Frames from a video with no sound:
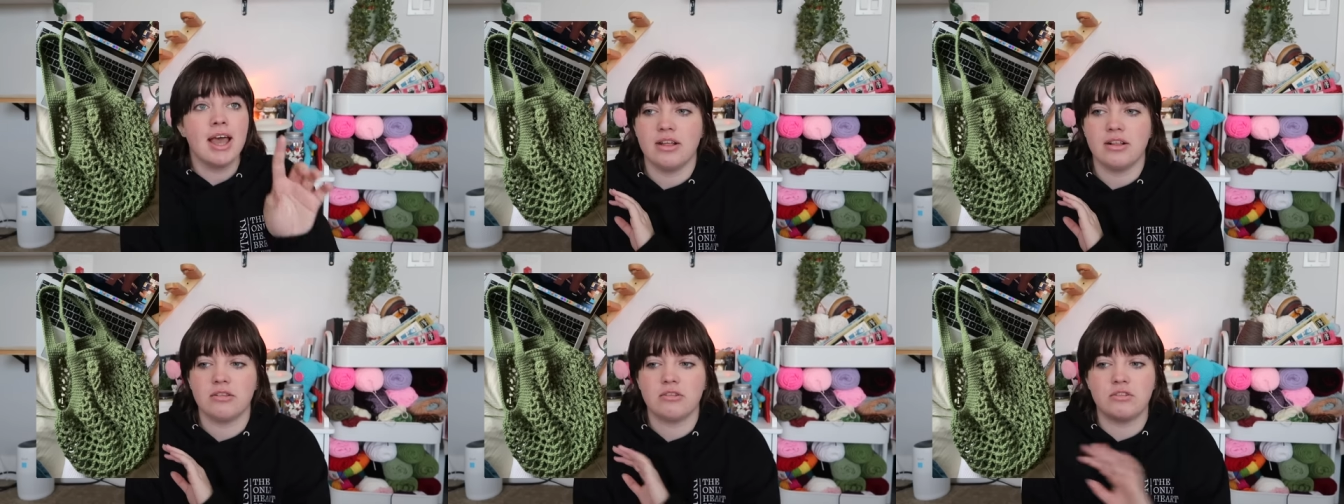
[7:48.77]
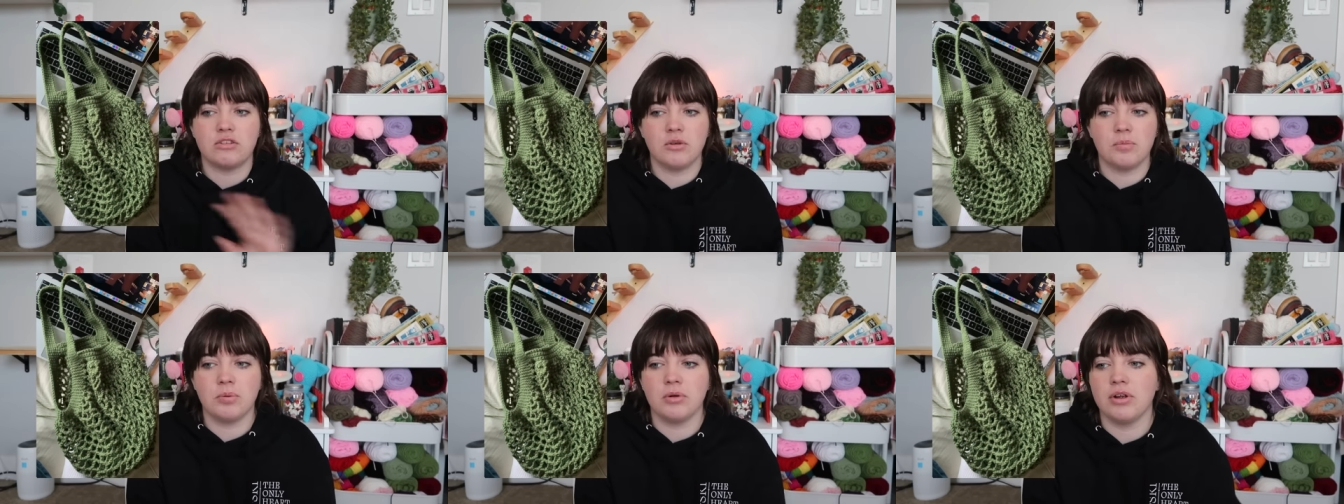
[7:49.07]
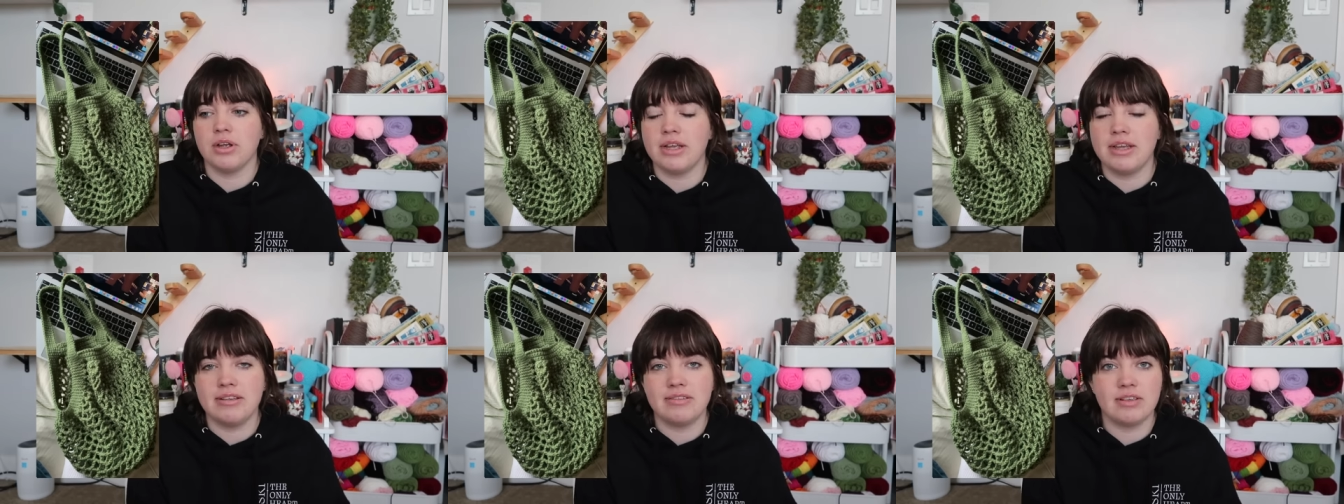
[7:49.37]
A
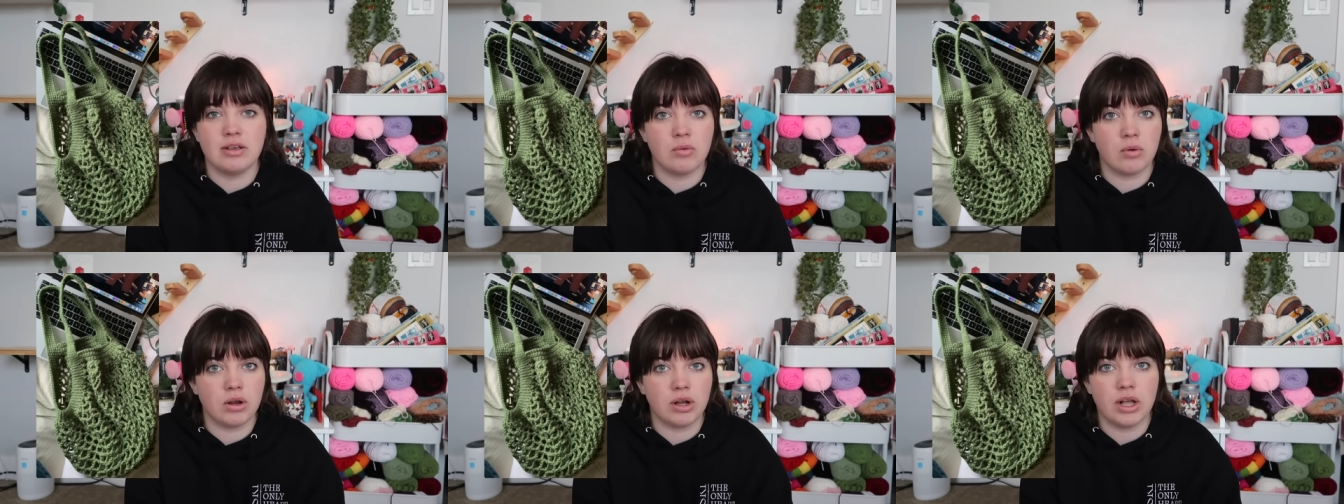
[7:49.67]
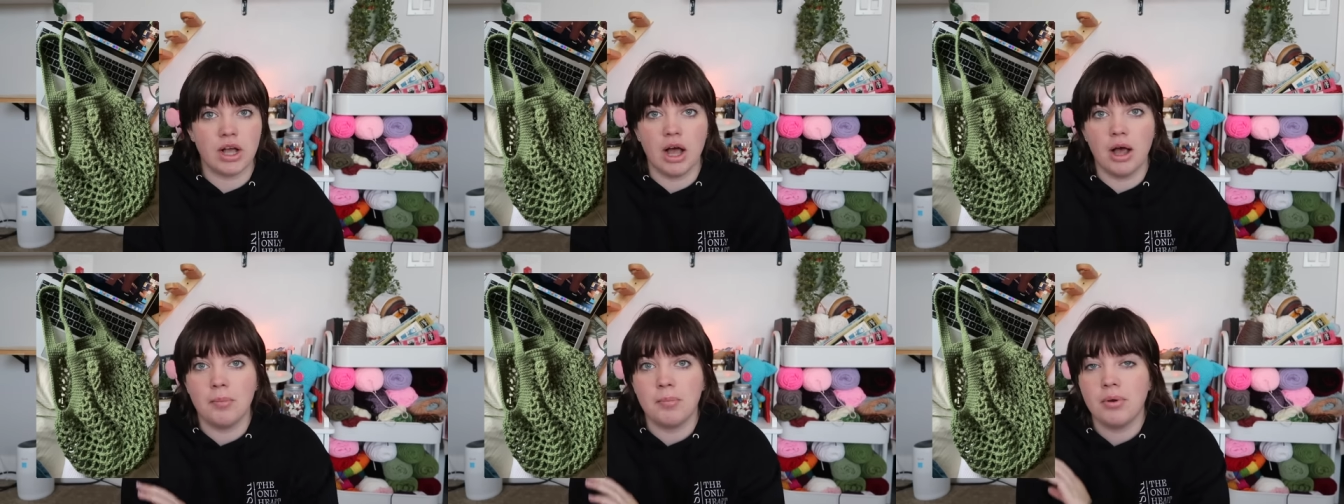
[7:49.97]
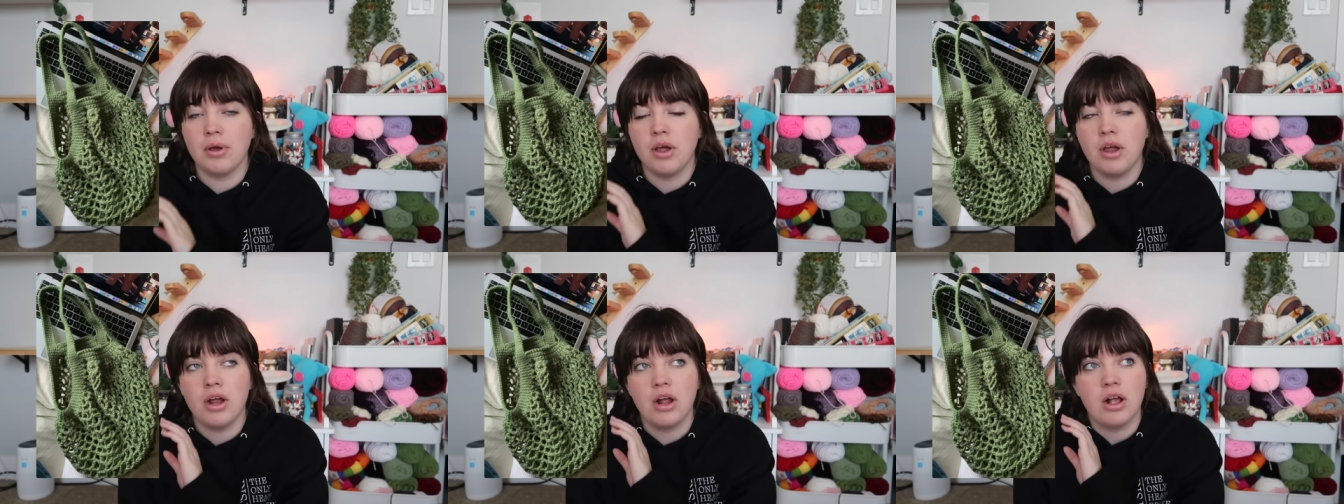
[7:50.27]
super easy workup,
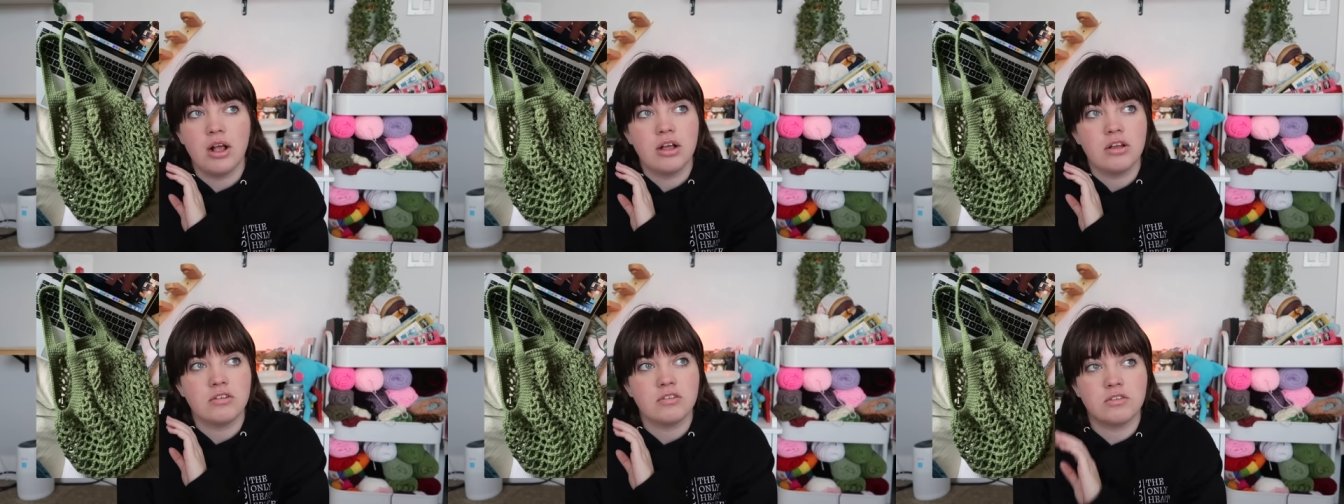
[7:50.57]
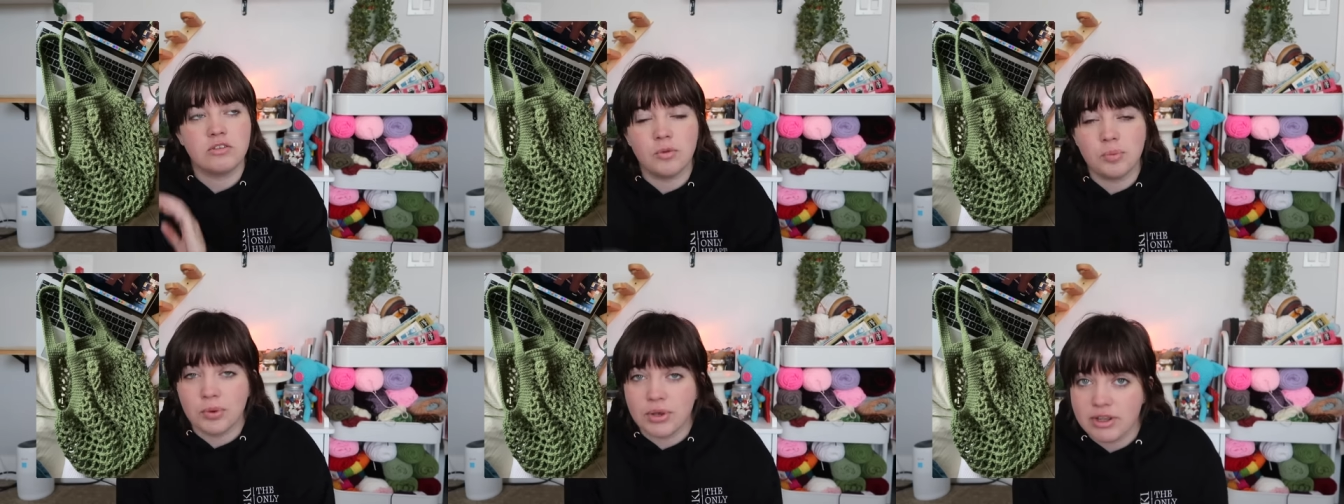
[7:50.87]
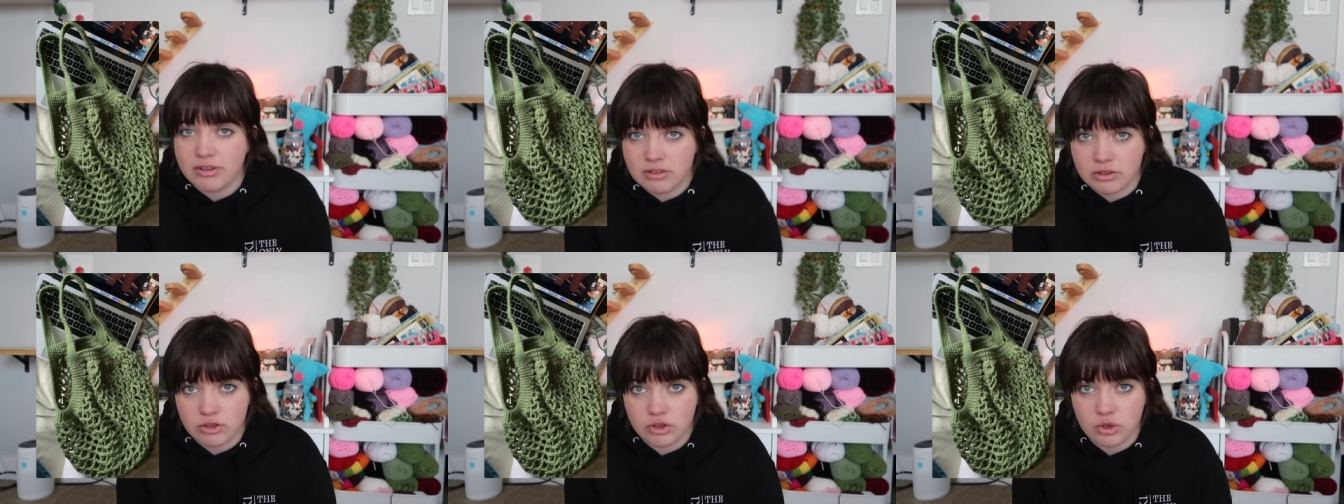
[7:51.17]
super
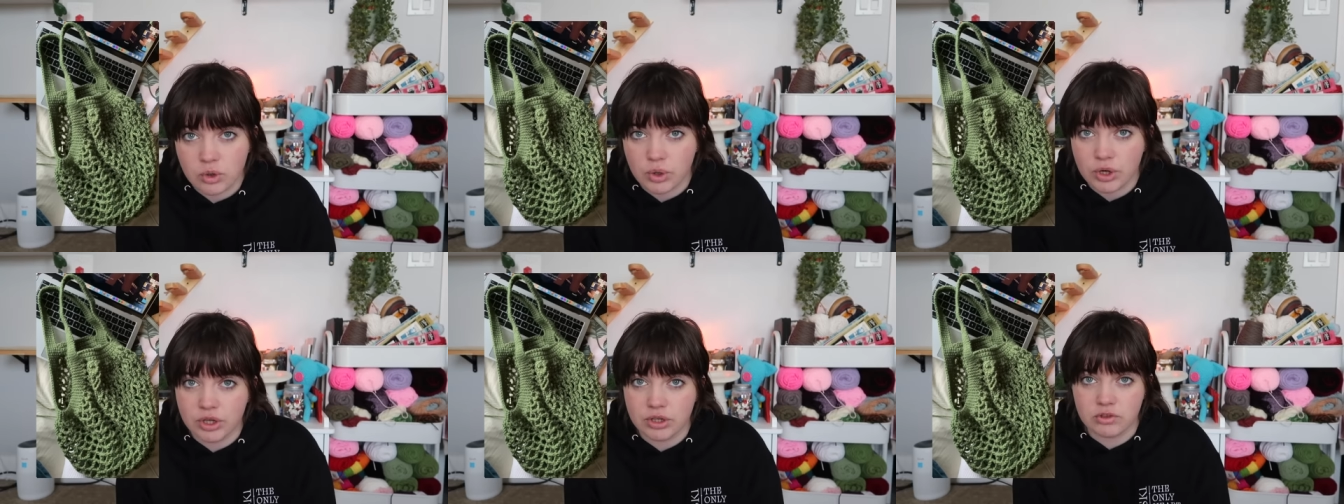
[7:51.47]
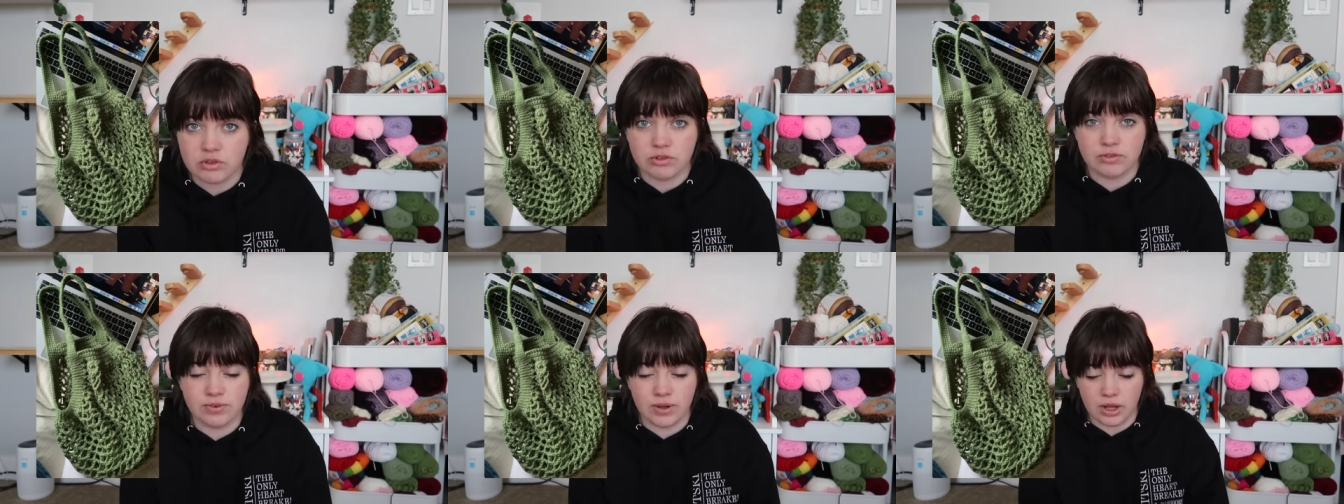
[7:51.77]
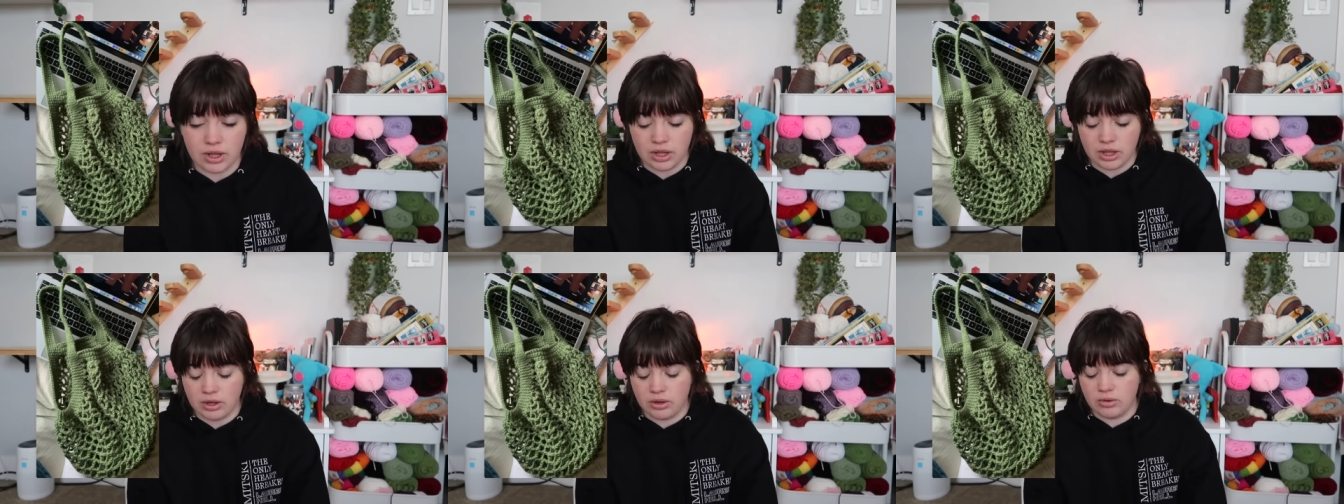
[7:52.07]
easy tutorial to
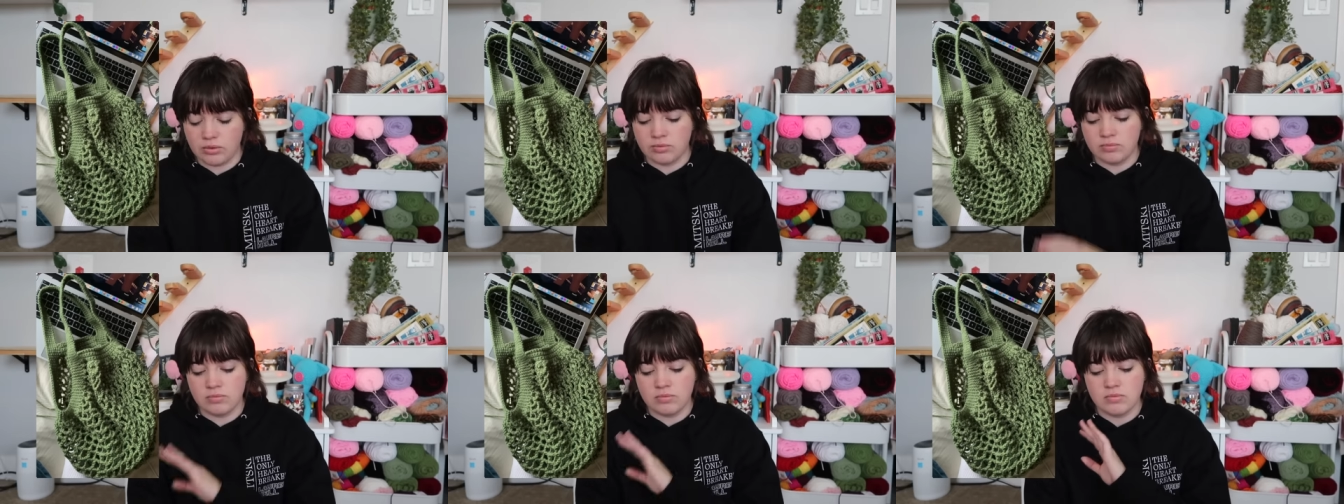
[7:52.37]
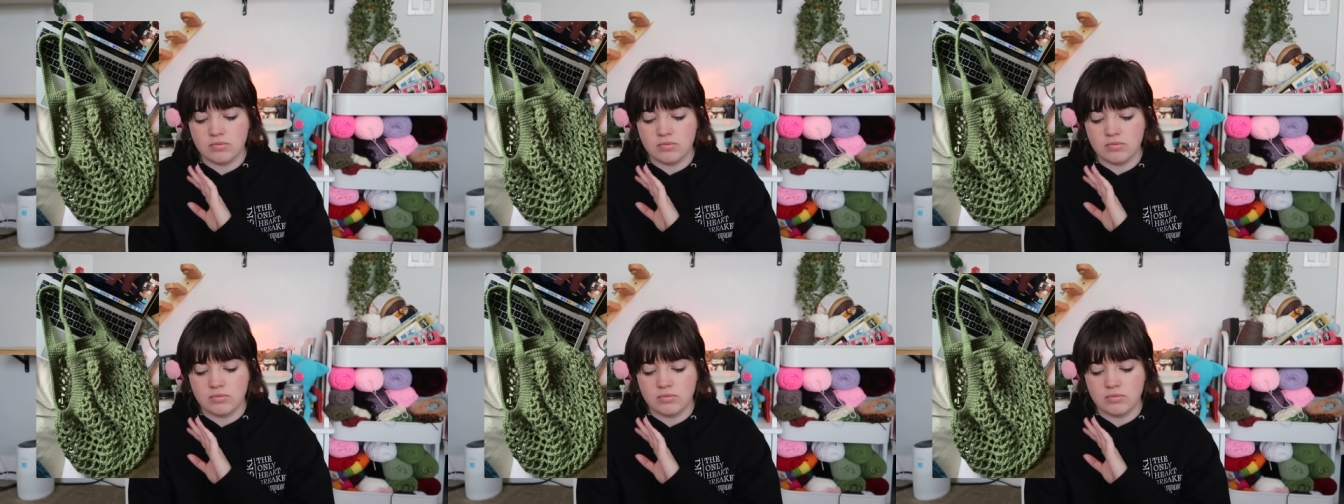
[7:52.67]
follow.